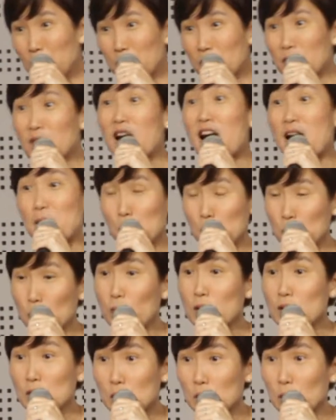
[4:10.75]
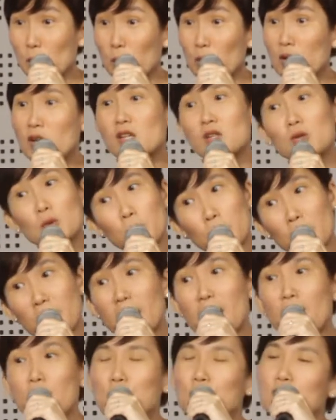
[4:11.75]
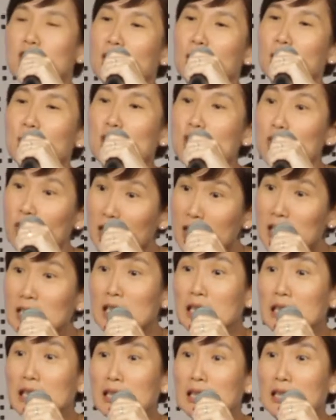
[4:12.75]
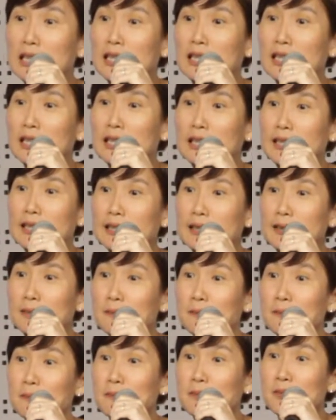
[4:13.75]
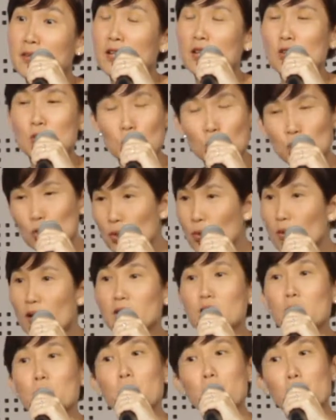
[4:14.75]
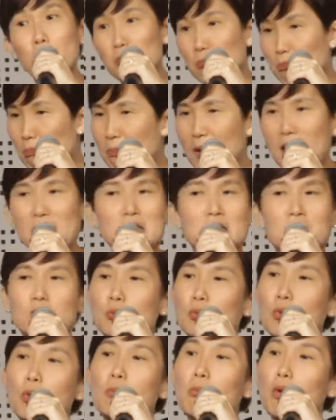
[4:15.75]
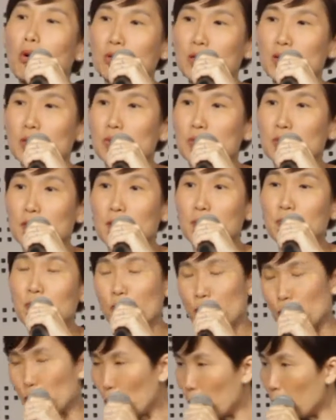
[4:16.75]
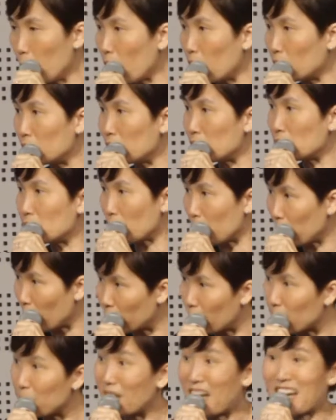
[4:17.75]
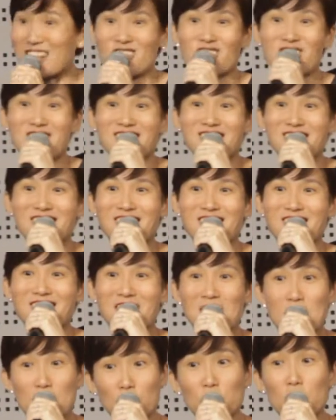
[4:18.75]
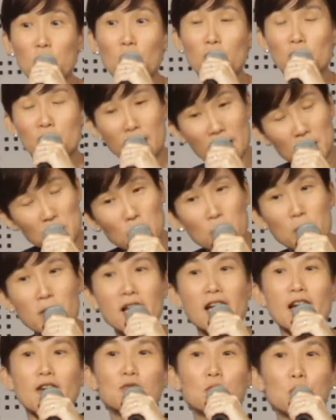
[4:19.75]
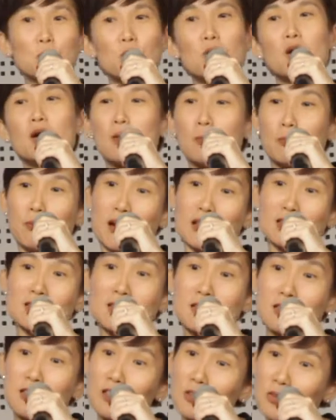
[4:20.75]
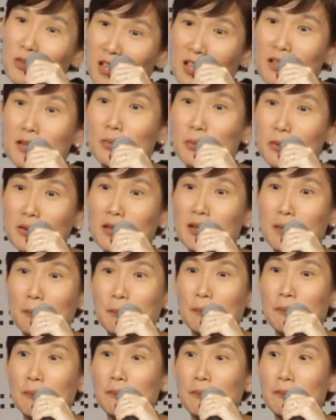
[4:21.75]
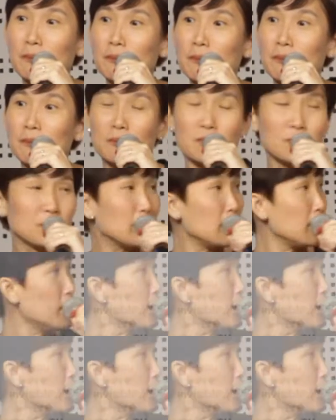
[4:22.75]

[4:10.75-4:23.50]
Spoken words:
I'm so and so. You may have to demonstrate it. So you are the best role model to them. Role model, some of them catch it. If not, then you may have to practice it together with them. Yeah?